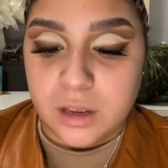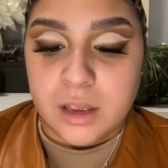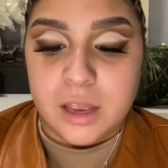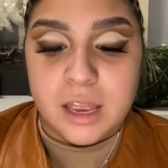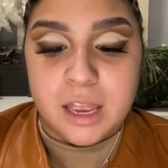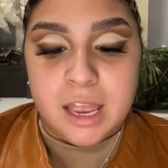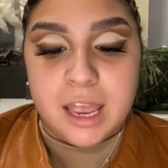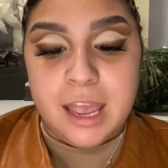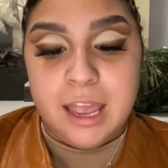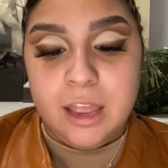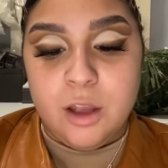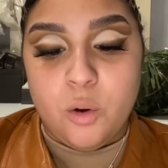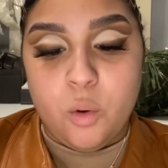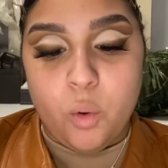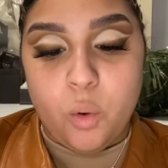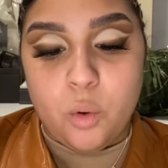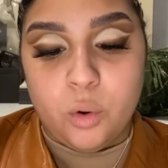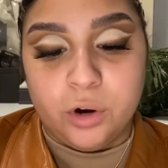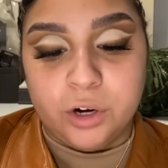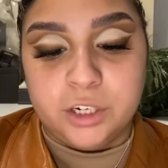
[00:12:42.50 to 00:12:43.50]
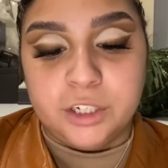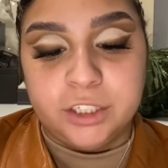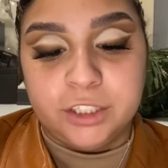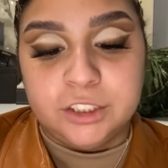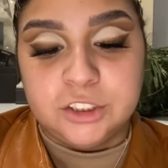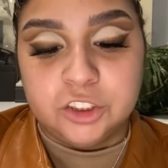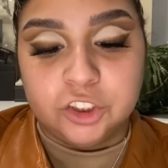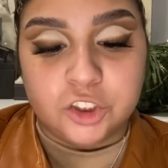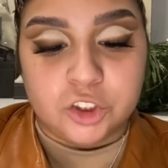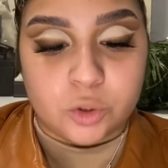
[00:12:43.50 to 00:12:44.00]
a
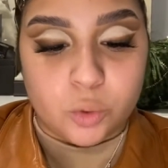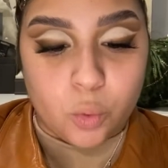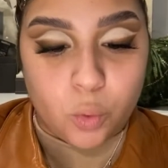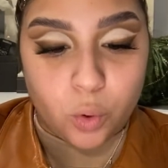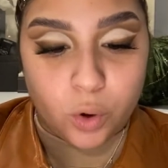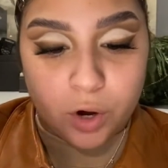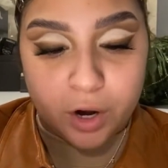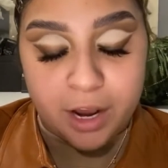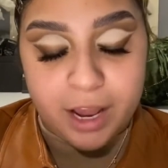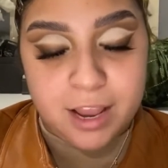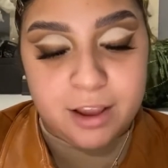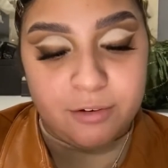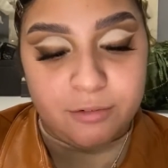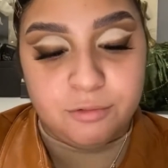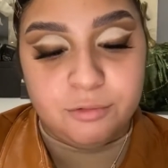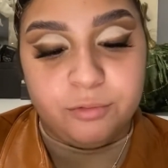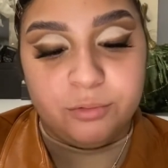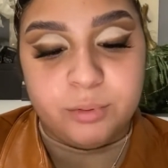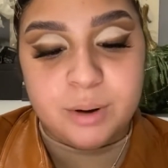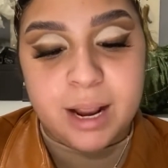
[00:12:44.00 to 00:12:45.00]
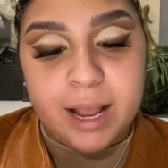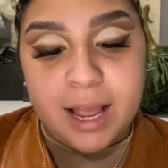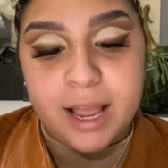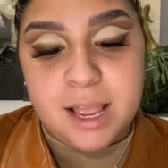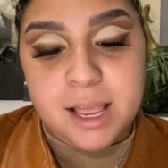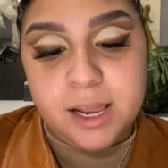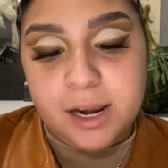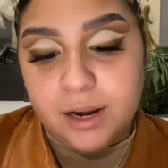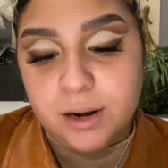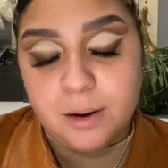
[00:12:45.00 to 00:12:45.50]
orange or a
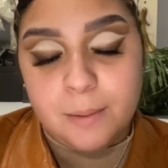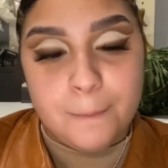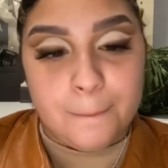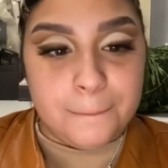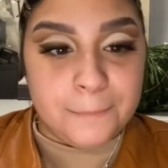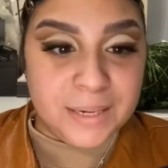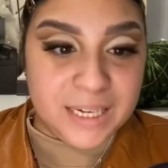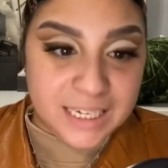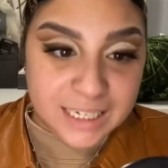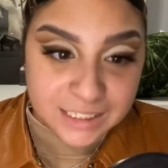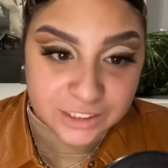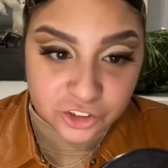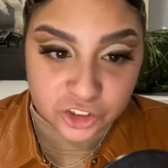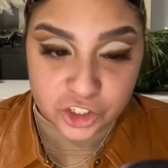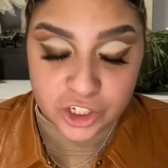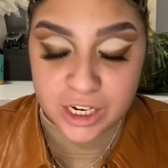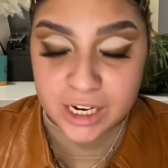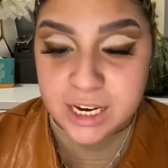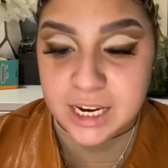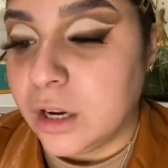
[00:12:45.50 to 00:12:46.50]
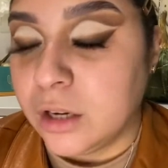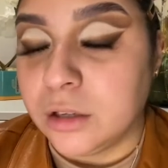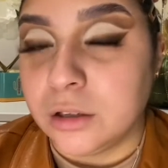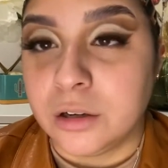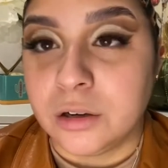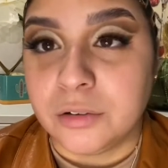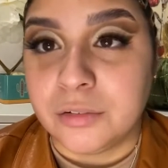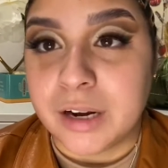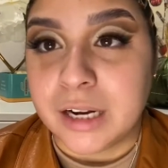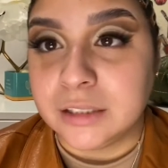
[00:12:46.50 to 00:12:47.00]
red peachy color
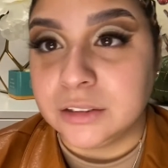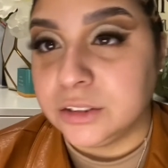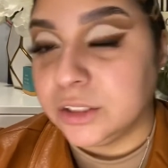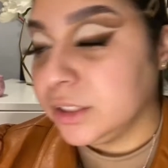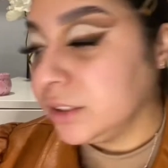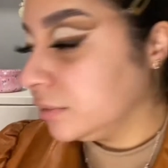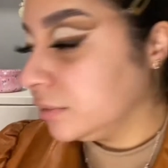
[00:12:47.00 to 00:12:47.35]
corrector,